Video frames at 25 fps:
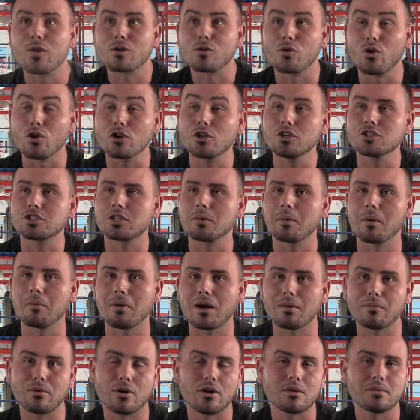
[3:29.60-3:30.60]
Roarke used to be
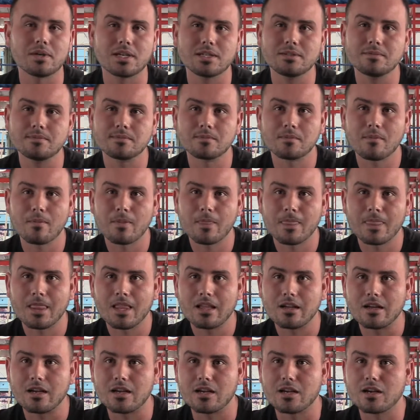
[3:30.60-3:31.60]
my barber.
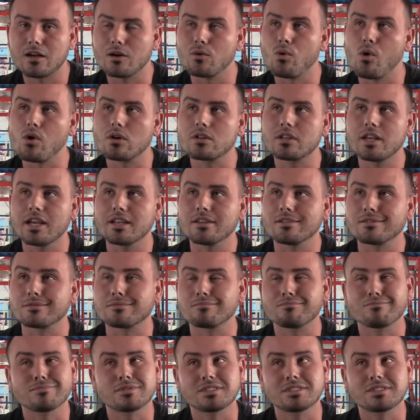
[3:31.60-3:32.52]
Walked in,